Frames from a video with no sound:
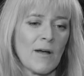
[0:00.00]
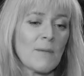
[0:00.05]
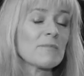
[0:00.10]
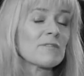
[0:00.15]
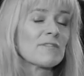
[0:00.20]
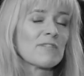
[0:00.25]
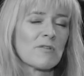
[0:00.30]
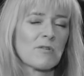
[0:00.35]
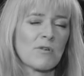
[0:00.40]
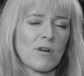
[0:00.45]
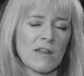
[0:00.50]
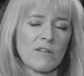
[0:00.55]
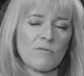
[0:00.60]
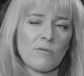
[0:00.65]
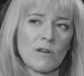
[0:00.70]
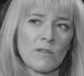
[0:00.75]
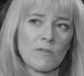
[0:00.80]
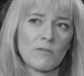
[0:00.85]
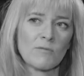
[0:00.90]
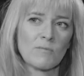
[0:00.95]
I'm still kind of
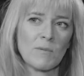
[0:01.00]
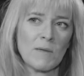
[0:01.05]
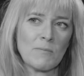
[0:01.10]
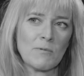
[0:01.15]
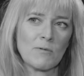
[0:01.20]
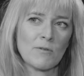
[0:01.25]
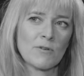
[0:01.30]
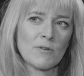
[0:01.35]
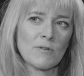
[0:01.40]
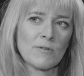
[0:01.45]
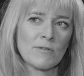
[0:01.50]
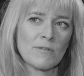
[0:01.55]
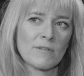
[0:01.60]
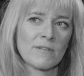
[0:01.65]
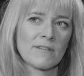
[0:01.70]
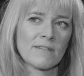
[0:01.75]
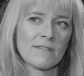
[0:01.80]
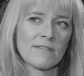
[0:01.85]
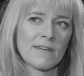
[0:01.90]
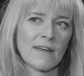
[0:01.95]
one of those people who
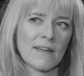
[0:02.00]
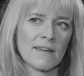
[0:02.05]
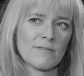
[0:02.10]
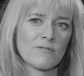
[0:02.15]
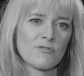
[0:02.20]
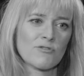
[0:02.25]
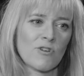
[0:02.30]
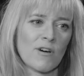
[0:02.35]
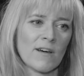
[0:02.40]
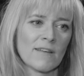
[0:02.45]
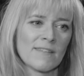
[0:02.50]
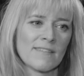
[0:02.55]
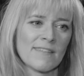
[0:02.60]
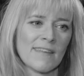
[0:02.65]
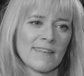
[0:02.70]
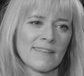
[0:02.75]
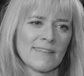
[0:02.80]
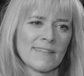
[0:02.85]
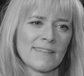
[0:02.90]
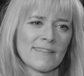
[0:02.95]
kind of tries
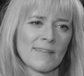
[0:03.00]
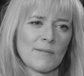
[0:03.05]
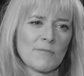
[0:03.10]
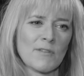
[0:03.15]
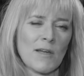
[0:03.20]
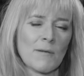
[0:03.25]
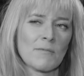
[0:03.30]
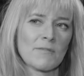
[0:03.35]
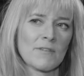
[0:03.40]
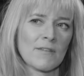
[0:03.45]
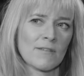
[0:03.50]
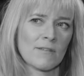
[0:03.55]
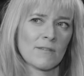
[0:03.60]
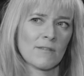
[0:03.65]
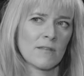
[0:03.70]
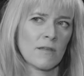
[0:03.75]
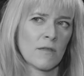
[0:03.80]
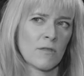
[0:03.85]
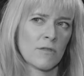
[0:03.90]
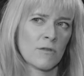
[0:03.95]
things, sometimes doesn't
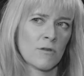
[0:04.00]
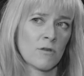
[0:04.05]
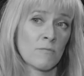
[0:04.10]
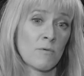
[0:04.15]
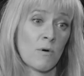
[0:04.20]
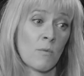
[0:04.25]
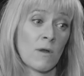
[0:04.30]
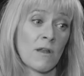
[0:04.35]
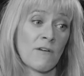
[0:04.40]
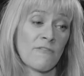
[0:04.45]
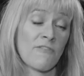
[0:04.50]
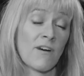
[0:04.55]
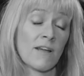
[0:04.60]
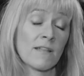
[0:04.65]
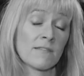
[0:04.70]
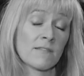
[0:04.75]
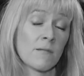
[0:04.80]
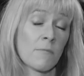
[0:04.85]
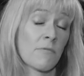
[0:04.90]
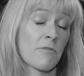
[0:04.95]
see it through. But when I
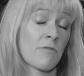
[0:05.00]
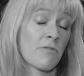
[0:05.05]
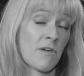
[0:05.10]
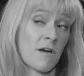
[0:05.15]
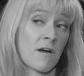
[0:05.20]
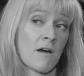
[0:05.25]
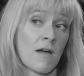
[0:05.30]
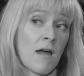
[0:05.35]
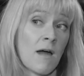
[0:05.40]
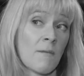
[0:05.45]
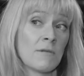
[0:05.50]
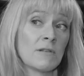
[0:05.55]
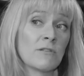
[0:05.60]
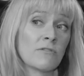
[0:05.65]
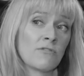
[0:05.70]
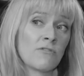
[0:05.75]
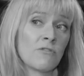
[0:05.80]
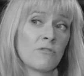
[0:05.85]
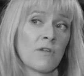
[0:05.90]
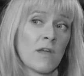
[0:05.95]
find something that I am
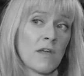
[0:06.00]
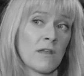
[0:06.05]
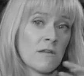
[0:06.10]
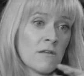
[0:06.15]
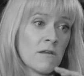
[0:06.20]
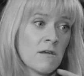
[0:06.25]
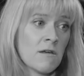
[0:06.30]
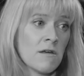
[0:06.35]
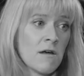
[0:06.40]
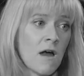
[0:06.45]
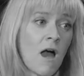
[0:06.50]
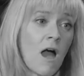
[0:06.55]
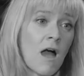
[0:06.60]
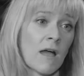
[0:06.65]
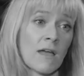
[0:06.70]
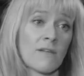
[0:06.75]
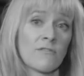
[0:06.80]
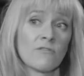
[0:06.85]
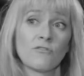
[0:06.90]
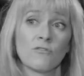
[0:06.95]
into, then
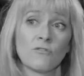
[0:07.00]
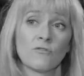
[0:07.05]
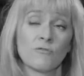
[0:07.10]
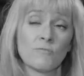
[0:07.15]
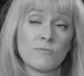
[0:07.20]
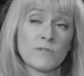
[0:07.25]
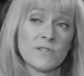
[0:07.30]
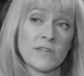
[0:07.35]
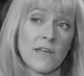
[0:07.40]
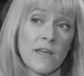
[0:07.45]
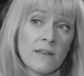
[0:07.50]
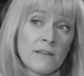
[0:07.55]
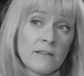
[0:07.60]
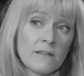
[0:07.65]
I give it 200%.